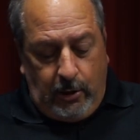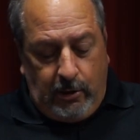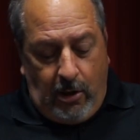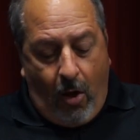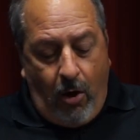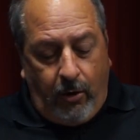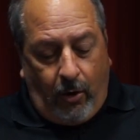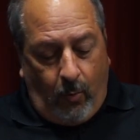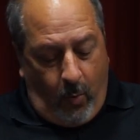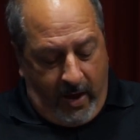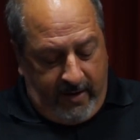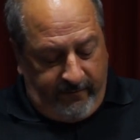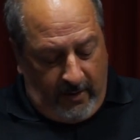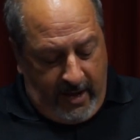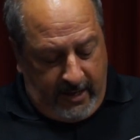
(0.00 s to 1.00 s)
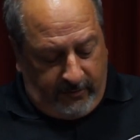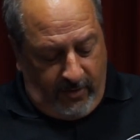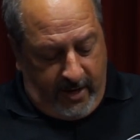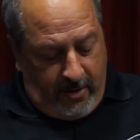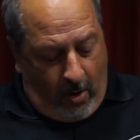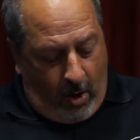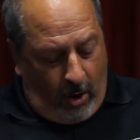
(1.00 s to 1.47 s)
longer wavelength
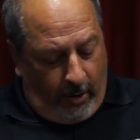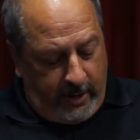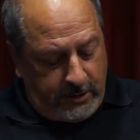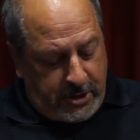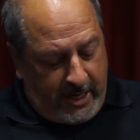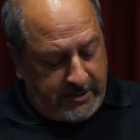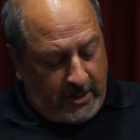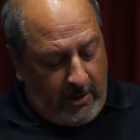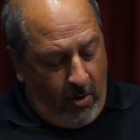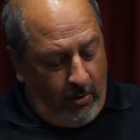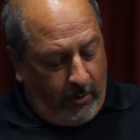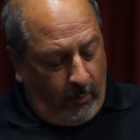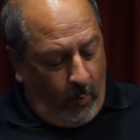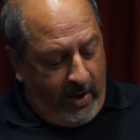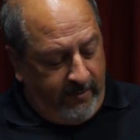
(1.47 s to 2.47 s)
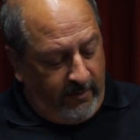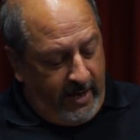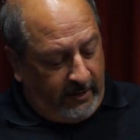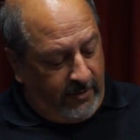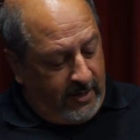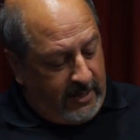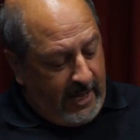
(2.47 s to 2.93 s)
than orange, has a longer
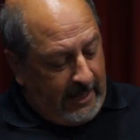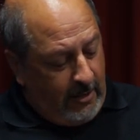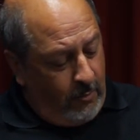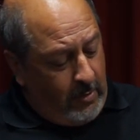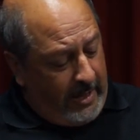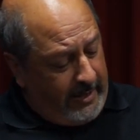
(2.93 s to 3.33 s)
wavelength than yellow,